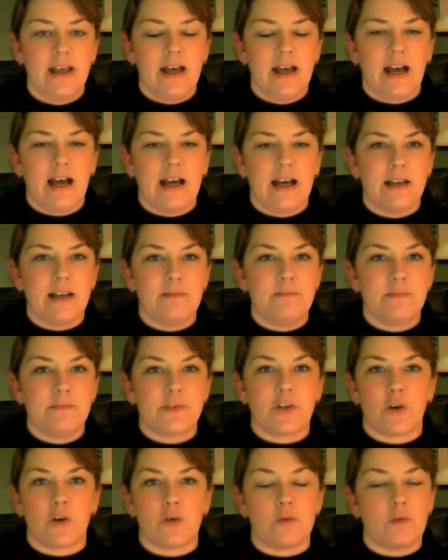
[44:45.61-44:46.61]

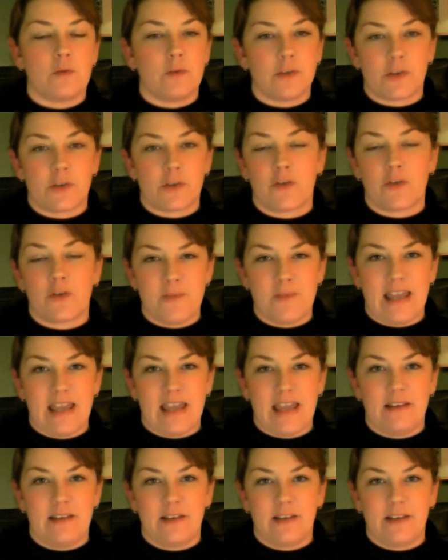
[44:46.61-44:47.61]
So for
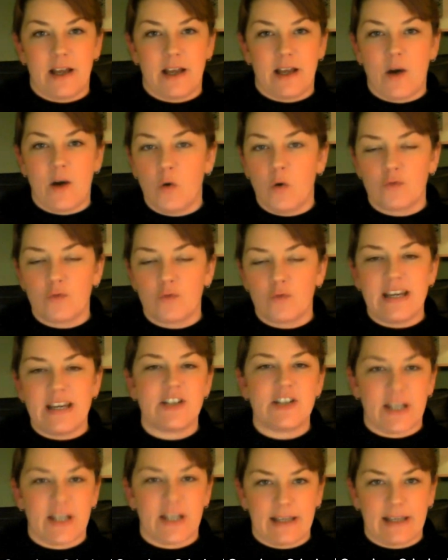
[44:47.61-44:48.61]
me, that a whole
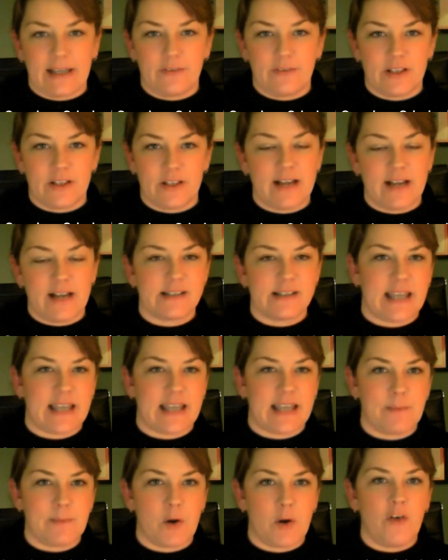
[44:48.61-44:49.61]
rejigging of the
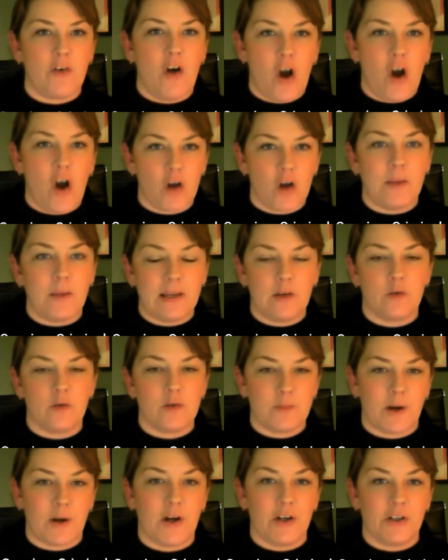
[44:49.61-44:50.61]
landscape of how we go
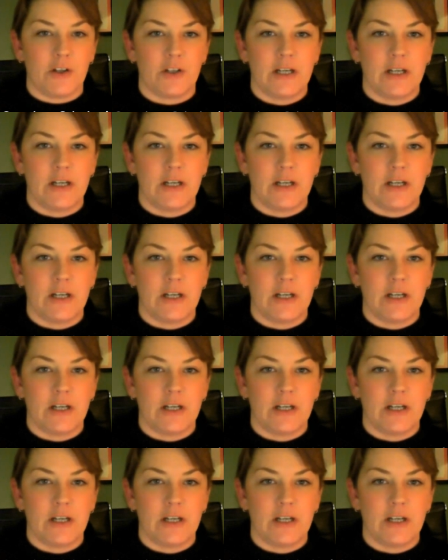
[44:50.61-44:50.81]
about